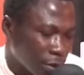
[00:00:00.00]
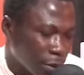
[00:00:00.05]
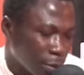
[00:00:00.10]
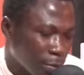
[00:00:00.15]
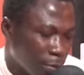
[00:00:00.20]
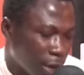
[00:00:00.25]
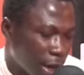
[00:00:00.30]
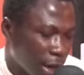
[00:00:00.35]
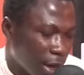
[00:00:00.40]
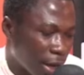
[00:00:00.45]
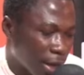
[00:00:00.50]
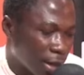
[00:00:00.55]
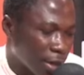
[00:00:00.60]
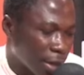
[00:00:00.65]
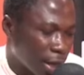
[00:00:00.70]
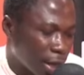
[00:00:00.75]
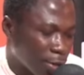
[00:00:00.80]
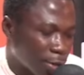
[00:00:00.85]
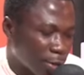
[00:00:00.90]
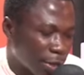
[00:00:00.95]
But
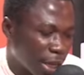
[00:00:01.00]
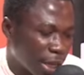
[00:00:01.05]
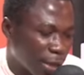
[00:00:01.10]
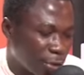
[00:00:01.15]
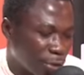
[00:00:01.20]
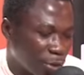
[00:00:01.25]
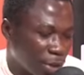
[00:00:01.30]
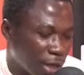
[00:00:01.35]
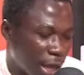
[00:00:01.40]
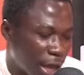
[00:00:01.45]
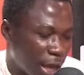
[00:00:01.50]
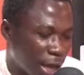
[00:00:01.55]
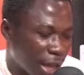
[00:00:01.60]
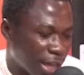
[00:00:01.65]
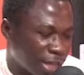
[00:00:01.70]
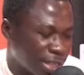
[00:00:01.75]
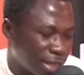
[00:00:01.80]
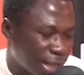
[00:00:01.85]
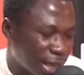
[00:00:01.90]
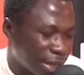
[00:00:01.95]
enu di endu da
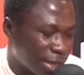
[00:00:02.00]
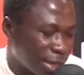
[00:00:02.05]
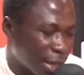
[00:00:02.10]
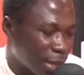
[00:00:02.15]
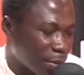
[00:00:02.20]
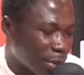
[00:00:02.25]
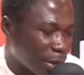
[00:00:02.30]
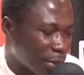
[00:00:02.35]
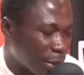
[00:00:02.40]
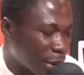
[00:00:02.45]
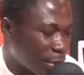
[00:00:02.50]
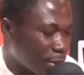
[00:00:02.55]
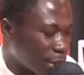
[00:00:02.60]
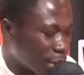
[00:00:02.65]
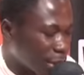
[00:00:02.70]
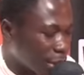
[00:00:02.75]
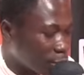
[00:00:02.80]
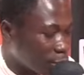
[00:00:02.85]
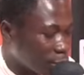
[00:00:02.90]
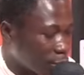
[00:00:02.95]
extend na me ni mama ni
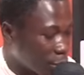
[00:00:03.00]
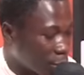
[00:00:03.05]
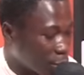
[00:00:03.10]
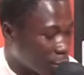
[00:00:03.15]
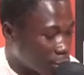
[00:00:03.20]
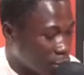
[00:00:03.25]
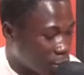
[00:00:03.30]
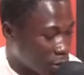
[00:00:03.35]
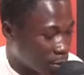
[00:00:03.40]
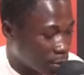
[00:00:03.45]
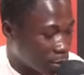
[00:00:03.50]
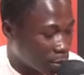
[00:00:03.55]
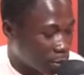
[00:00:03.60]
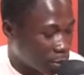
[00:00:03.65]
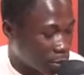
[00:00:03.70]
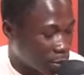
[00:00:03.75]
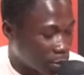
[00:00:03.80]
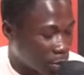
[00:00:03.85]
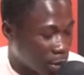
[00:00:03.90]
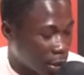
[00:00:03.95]
ye do ye wo dream mu
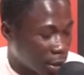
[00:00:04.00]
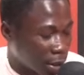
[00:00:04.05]
no.